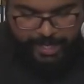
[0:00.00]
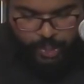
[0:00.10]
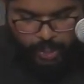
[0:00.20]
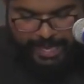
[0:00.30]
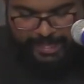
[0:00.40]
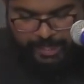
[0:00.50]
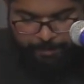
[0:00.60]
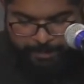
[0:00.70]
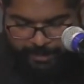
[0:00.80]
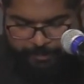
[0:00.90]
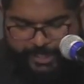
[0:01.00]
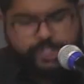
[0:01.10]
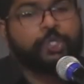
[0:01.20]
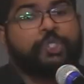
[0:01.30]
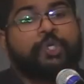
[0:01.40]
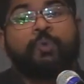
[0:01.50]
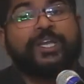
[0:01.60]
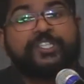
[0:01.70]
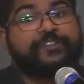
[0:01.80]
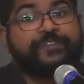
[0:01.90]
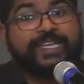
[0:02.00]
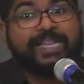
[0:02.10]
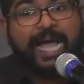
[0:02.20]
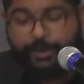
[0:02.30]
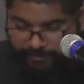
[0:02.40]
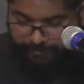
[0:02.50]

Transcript: not other people because you don't want to feel out of